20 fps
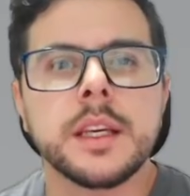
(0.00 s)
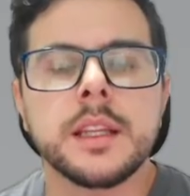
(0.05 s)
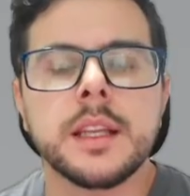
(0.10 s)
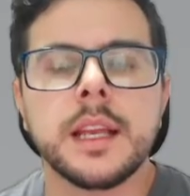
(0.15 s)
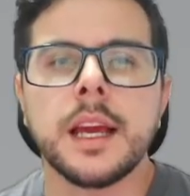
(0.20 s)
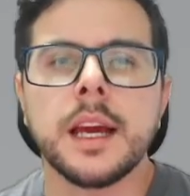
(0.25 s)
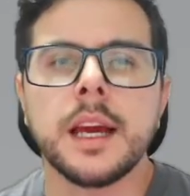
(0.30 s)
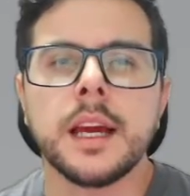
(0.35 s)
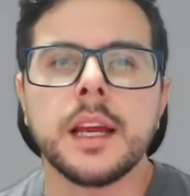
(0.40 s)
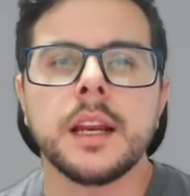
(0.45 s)

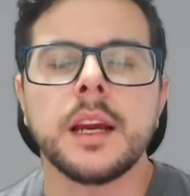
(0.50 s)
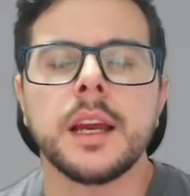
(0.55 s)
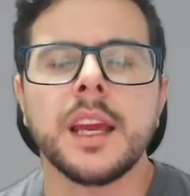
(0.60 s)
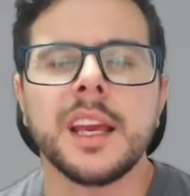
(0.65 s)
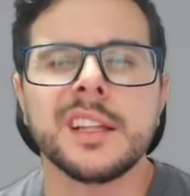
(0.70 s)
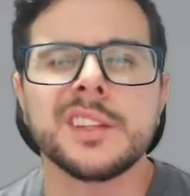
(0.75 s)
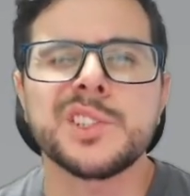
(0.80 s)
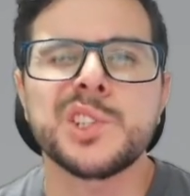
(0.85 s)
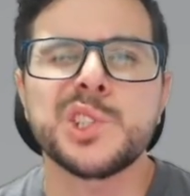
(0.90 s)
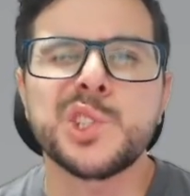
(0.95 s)
it kind of
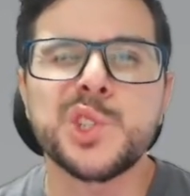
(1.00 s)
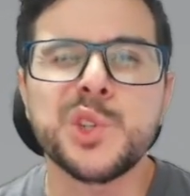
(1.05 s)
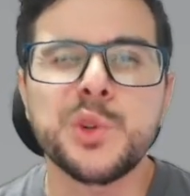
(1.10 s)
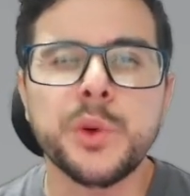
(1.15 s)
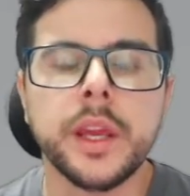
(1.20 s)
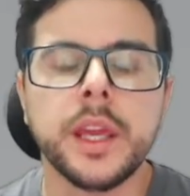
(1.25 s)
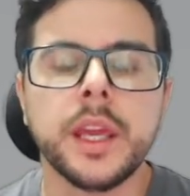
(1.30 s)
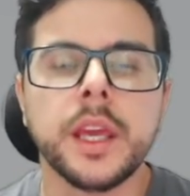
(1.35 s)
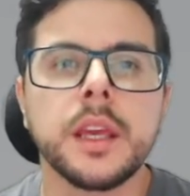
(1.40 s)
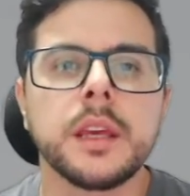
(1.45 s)
gets
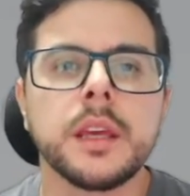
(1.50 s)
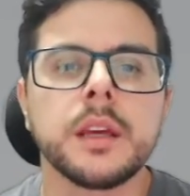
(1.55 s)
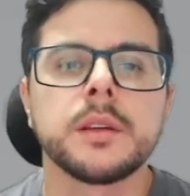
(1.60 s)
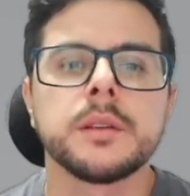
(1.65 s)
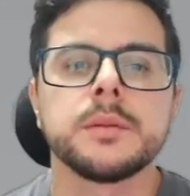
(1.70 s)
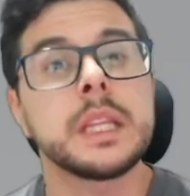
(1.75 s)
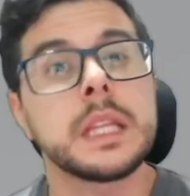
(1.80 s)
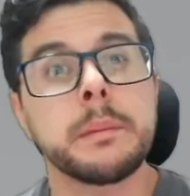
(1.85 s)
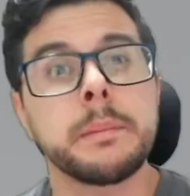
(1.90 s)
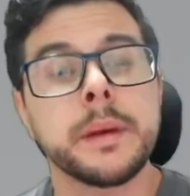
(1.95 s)
tricky
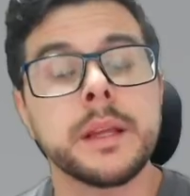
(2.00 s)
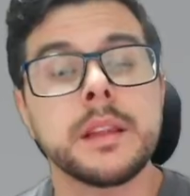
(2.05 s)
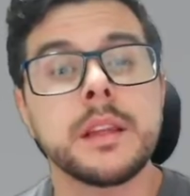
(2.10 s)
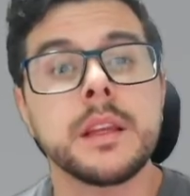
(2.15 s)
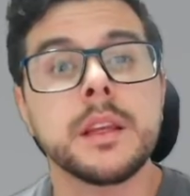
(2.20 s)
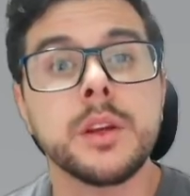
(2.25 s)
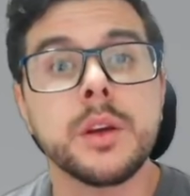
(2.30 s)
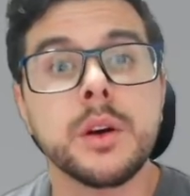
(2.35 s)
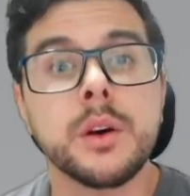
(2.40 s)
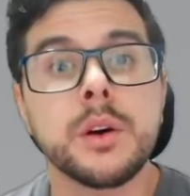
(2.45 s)

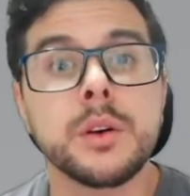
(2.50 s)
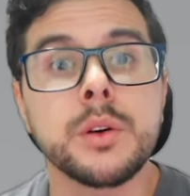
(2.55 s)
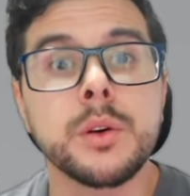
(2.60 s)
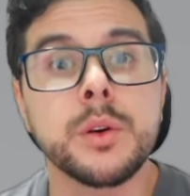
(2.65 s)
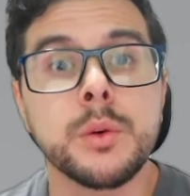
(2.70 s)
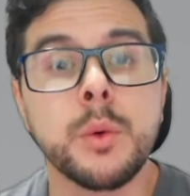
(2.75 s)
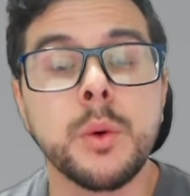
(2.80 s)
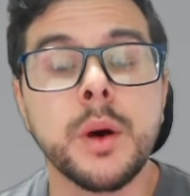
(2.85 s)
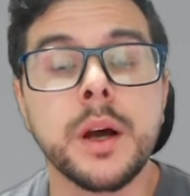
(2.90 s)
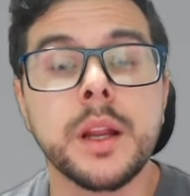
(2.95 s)
depending
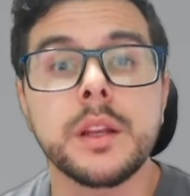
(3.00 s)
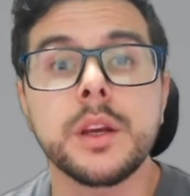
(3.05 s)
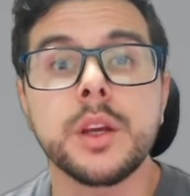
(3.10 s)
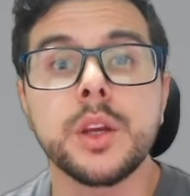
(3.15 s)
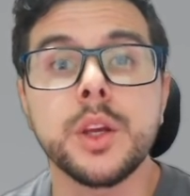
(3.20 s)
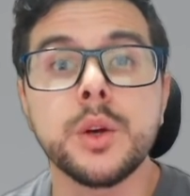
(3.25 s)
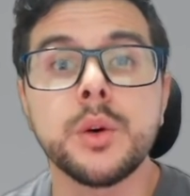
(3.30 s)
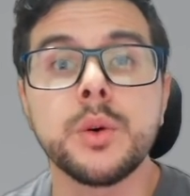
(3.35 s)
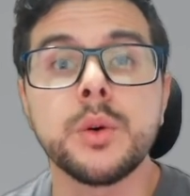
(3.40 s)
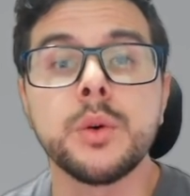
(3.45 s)
on what
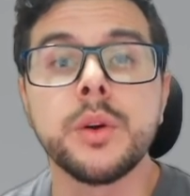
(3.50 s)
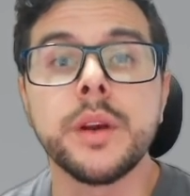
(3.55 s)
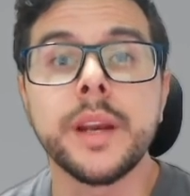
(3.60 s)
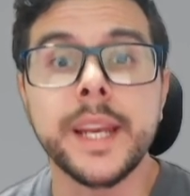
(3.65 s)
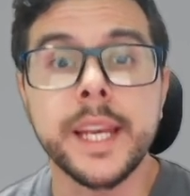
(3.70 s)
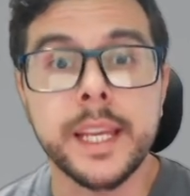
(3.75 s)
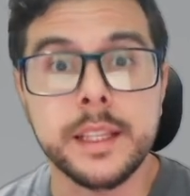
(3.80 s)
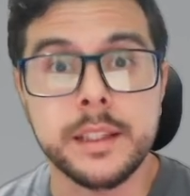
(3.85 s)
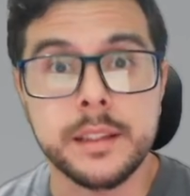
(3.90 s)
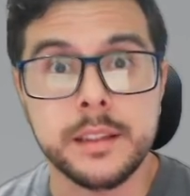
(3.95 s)
you
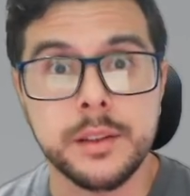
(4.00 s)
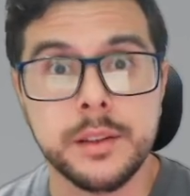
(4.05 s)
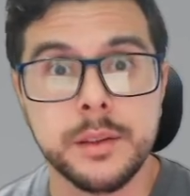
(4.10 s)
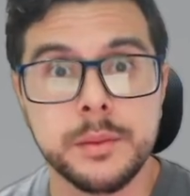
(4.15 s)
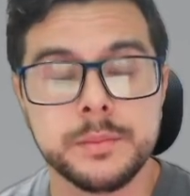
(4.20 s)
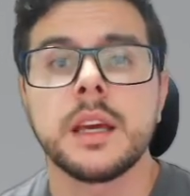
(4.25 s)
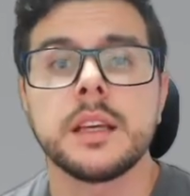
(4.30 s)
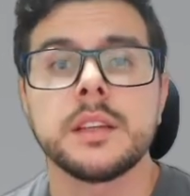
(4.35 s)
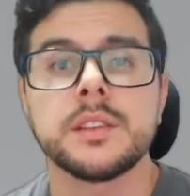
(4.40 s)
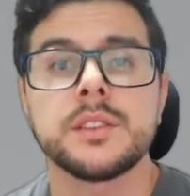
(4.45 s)
need.
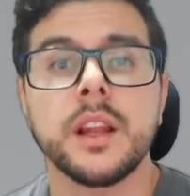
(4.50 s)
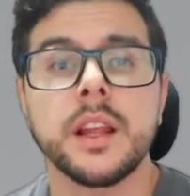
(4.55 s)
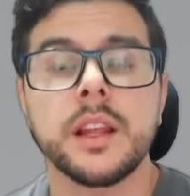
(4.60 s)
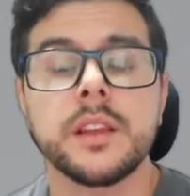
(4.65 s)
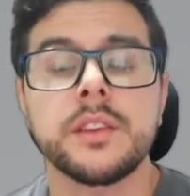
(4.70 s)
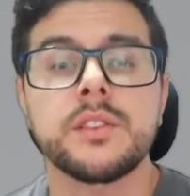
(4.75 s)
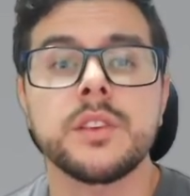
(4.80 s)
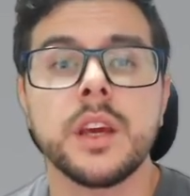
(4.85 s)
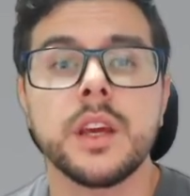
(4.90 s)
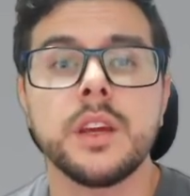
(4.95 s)
So
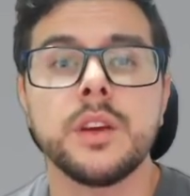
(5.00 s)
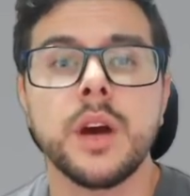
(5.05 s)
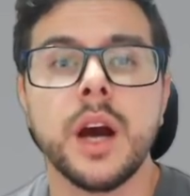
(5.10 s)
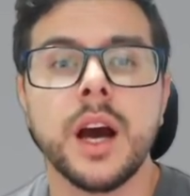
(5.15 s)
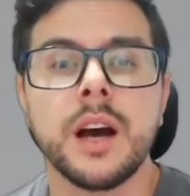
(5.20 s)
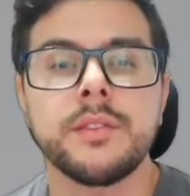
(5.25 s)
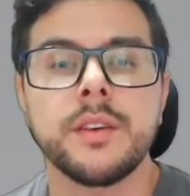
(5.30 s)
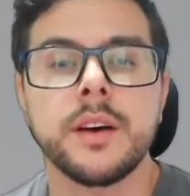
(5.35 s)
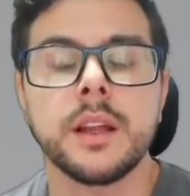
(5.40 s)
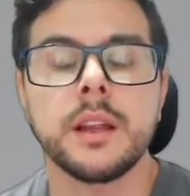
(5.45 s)
let's say you
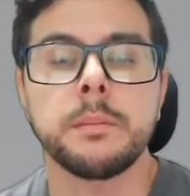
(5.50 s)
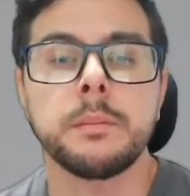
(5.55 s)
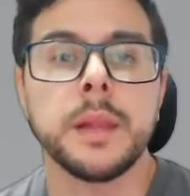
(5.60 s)
have a